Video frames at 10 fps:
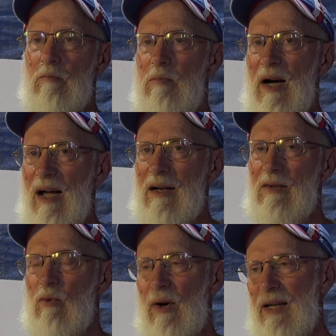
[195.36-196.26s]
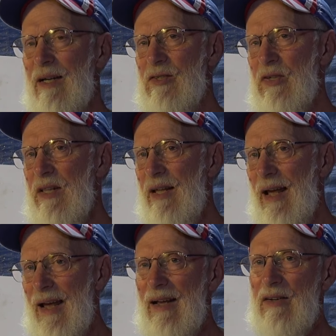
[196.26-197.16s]
But when it gets to the
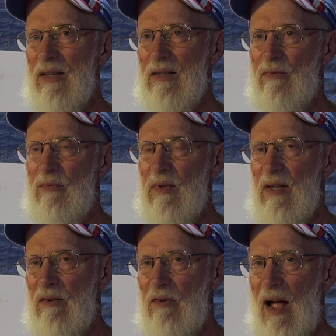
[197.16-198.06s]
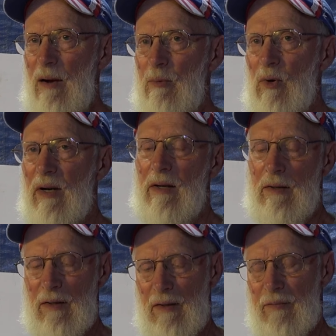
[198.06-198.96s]
end of the
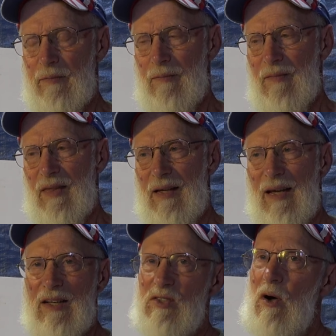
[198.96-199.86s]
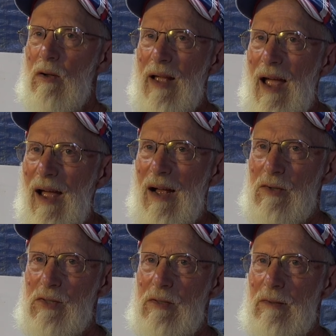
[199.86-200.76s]
evaporator, it's all
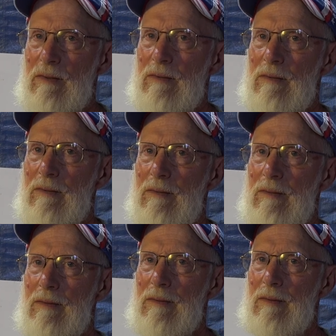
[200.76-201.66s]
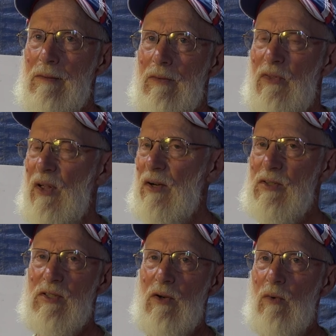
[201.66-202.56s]
gas.
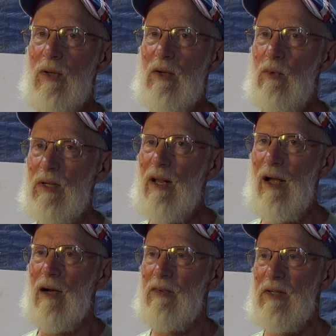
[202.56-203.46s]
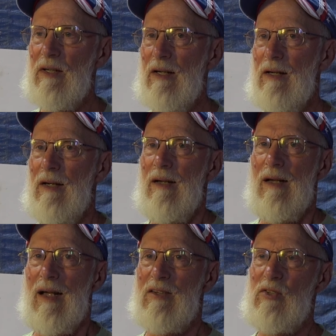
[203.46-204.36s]
There's no liquid left.
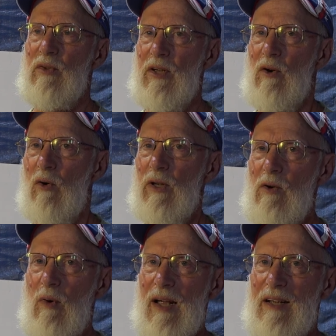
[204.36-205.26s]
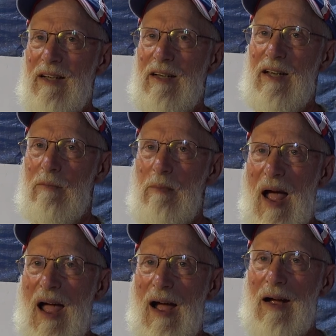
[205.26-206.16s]
And so the only way it can get
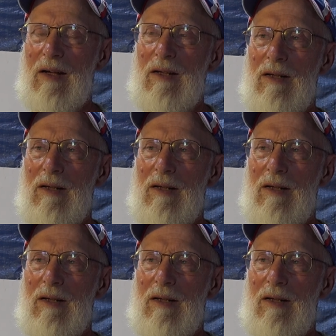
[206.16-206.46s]
back